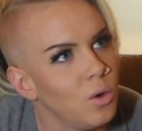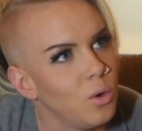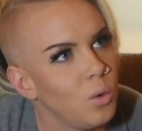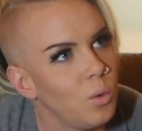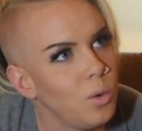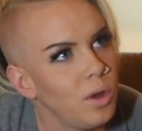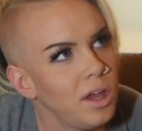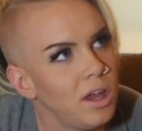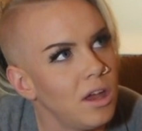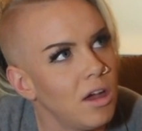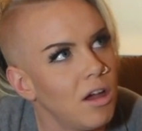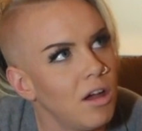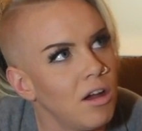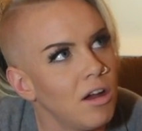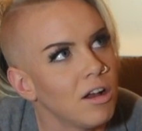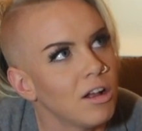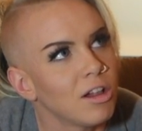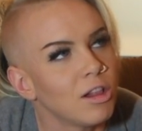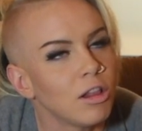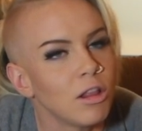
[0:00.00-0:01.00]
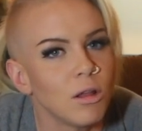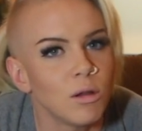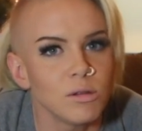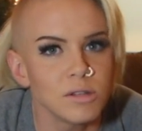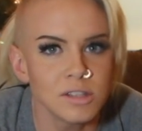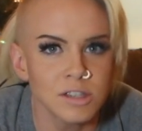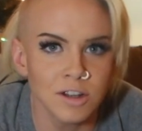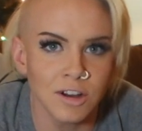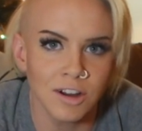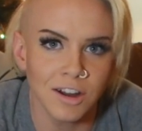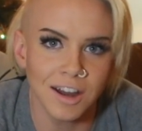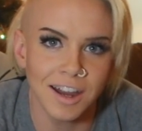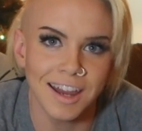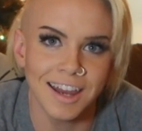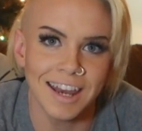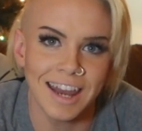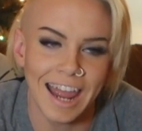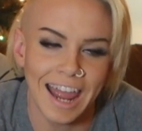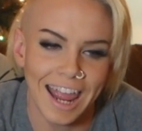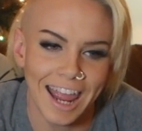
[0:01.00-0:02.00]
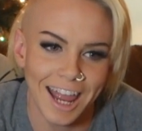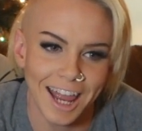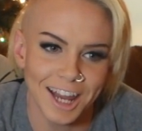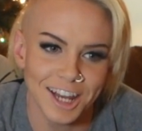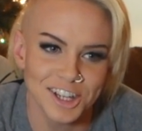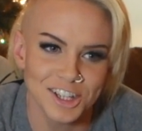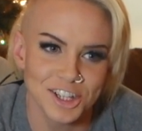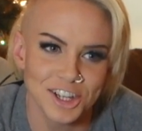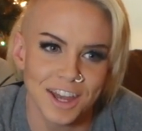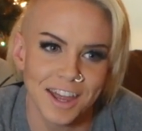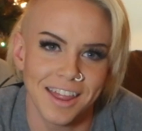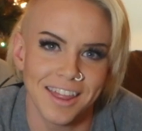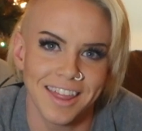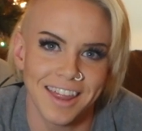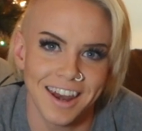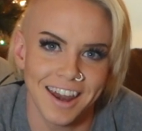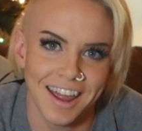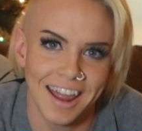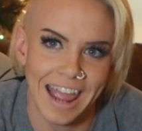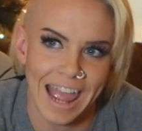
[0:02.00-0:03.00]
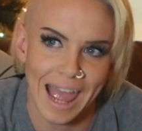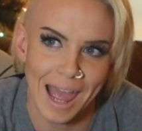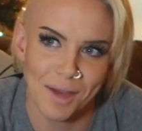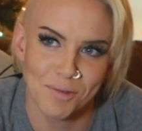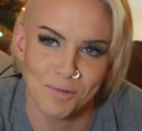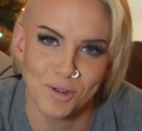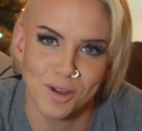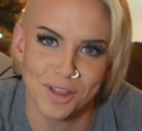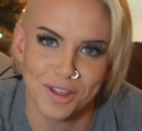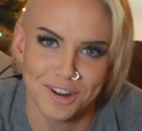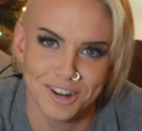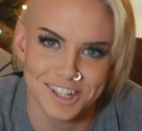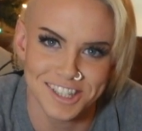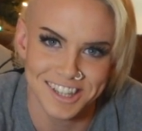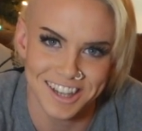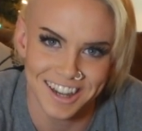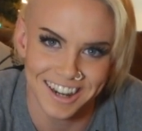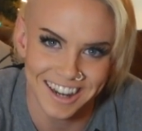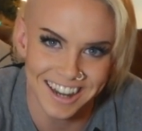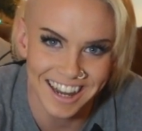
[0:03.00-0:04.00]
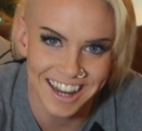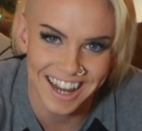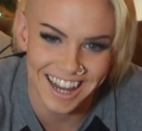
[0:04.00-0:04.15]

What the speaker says: We are closer in age than I am with her son.